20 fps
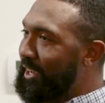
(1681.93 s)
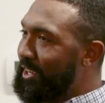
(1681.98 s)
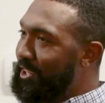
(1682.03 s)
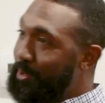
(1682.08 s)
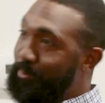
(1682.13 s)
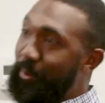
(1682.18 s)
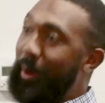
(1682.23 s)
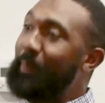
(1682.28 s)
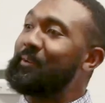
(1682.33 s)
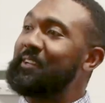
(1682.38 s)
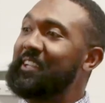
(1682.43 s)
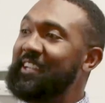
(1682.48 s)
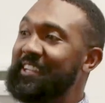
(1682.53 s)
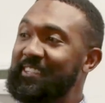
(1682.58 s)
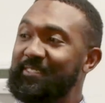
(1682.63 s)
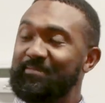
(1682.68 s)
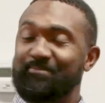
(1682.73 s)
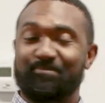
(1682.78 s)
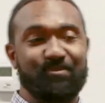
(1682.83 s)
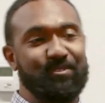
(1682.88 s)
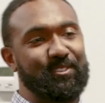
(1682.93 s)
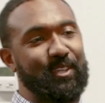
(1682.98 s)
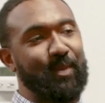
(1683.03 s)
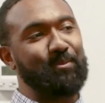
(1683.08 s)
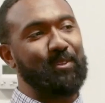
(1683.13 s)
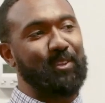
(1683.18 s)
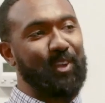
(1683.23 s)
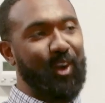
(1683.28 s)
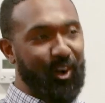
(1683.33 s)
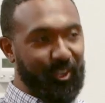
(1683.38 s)
you probably need
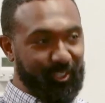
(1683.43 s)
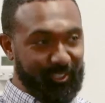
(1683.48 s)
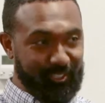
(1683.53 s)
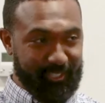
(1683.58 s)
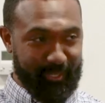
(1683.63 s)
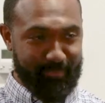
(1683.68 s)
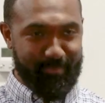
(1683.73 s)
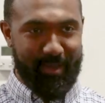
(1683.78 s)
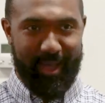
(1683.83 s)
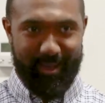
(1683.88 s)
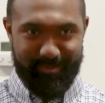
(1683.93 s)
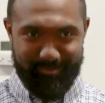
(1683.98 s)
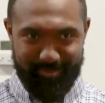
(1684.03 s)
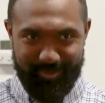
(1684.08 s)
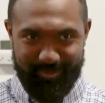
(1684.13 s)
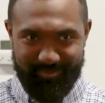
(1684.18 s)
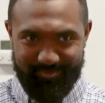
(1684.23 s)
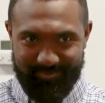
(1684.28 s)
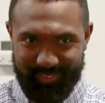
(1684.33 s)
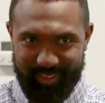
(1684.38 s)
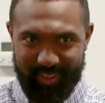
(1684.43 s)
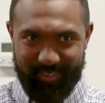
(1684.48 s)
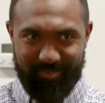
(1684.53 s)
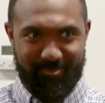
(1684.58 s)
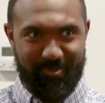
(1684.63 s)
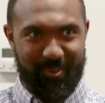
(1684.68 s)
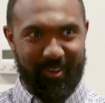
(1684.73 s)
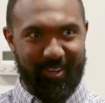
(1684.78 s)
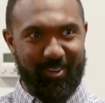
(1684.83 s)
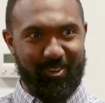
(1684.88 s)
something called a CPAP. And
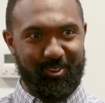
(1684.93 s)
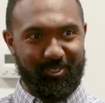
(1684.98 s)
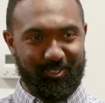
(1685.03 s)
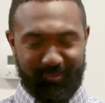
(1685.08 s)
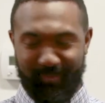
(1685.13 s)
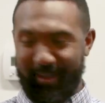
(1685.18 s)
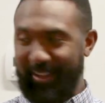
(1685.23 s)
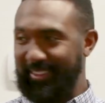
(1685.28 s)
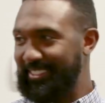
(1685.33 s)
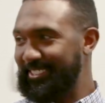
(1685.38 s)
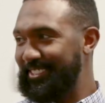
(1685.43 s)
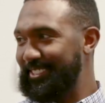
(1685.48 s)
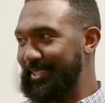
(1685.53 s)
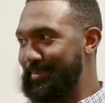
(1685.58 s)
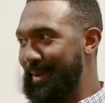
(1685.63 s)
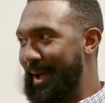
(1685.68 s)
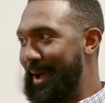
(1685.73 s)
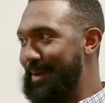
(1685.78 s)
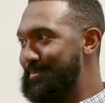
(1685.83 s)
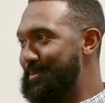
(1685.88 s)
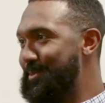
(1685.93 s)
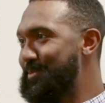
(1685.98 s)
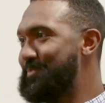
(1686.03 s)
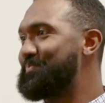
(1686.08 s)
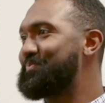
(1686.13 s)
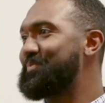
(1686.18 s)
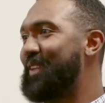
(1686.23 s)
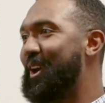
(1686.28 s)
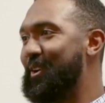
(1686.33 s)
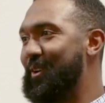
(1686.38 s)
everybody knows about the CPAP.
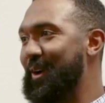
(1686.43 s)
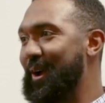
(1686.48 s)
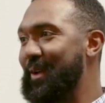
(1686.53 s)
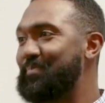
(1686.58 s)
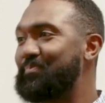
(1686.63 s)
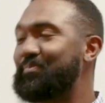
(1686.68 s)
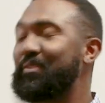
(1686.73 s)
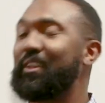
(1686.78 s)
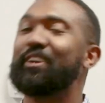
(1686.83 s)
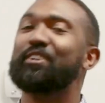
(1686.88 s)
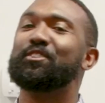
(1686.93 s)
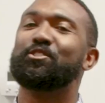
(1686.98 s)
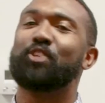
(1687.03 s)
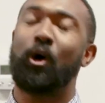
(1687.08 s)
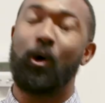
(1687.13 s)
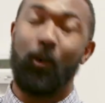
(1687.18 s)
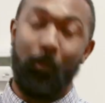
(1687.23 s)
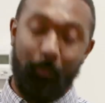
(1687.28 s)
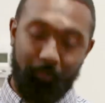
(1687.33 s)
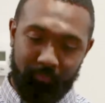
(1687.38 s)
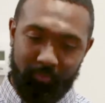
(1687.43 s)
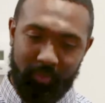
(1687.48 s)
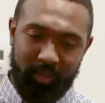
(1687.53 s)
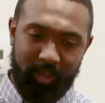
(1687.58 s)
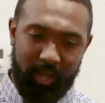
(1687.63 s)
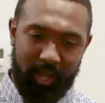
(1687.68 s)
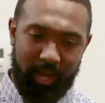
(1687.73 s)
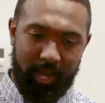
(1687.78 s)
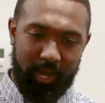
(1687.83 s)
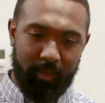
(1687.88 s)
All right, so
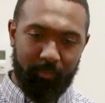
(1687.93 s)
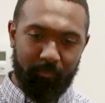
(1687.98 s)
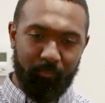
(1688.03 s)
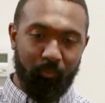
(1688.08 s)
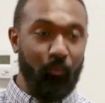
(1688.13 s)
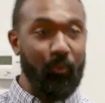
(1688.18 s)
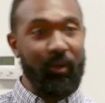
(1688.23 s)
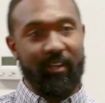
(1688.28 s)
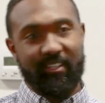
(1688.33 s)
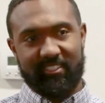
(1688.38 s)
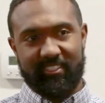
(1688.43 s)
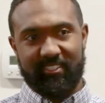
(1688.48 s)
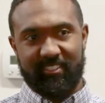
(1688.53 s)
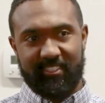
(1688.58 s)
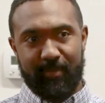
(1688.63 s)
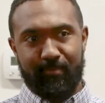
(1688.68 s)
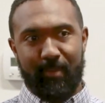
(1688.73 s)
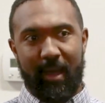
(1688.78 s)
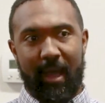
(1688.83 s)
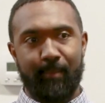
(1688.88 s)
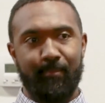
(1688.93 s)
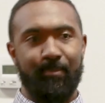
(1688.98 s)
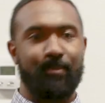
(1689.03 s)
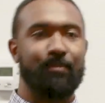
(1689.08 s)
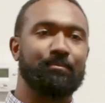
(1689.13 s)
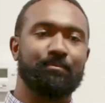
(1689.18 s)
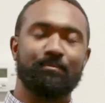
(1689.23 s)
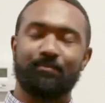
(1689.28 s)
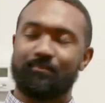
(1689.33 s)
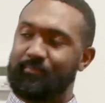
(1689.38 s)
what is a
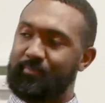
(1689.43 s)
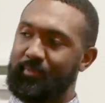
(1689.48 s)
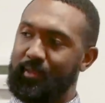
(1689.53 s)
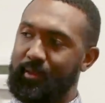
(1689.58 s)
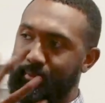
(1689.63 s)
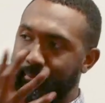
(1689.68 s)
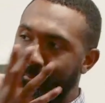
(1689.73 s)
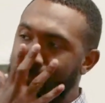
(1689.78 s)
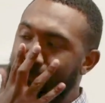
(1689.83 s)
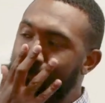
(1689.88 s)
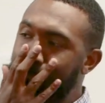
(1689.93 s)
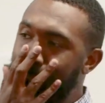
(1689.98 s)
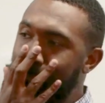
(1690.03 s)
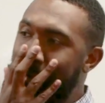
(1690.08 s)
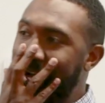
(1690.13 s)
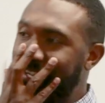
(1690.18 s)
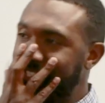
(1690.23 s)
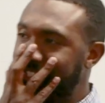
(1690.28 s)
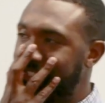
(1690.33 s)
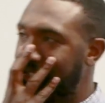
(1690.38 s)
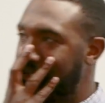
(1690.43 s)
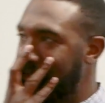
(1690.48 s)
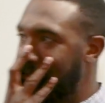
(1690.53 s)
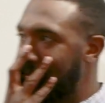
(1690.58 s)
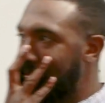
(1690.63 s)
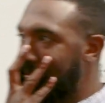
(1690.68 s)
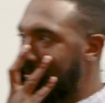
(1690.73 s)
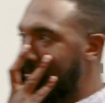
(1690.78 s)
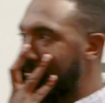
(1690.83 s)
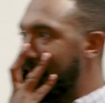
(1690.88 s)
CPAP? Mask
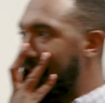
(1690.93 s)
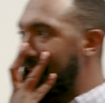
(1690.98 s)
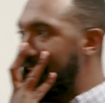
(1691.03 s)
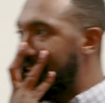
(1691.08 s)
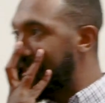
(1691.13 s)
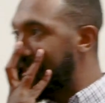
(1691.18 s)
that,